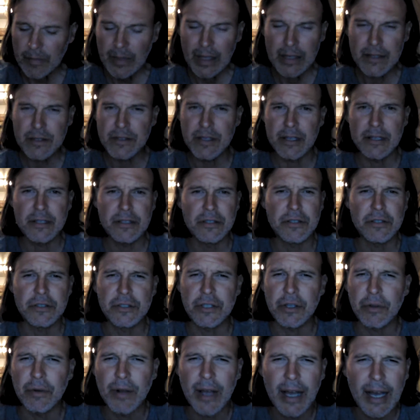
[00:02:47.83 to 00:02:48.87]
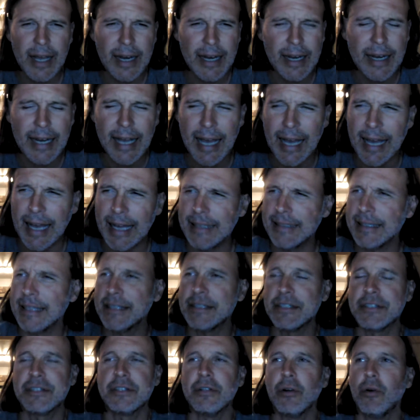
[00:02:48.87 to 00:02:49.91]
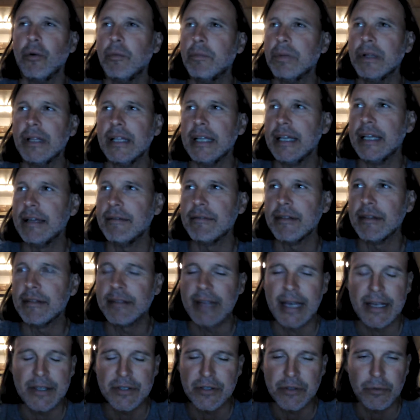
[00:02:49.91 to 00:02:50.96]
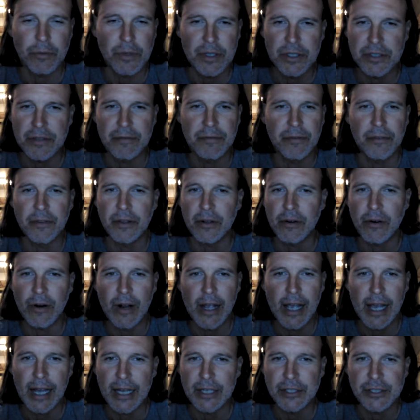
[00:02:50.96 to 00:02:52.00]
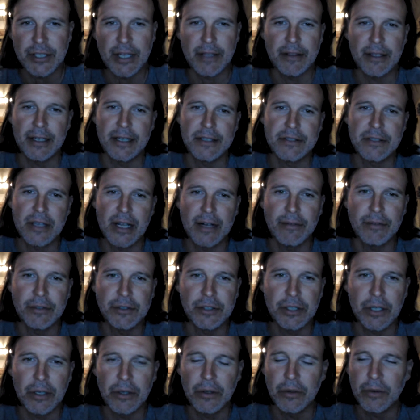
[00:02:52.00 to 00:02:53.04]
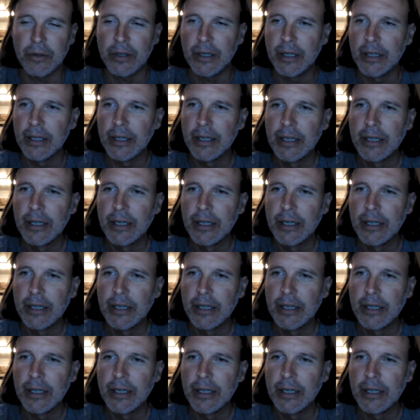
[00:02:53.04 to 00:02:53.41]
Citizens United, I just don't believe that that's the reason for the crash. I think that's kind of a joke.